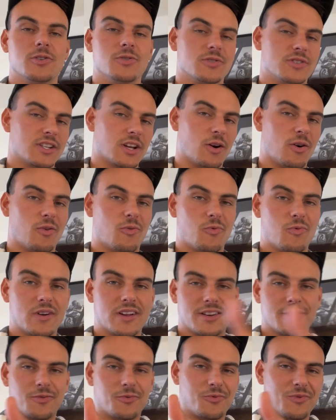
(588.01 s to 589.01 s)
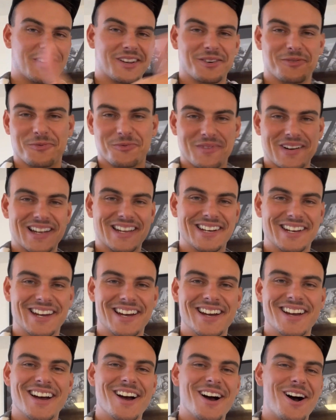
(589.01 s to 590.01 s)
So win, win, win
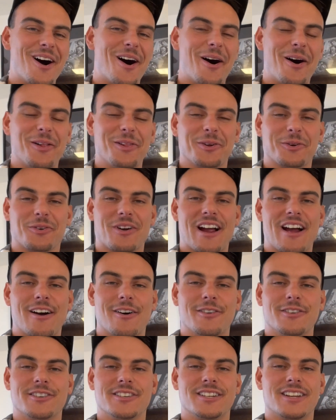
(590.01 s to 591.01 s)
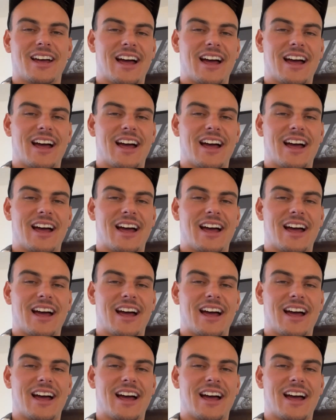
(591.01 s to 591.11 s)
all around.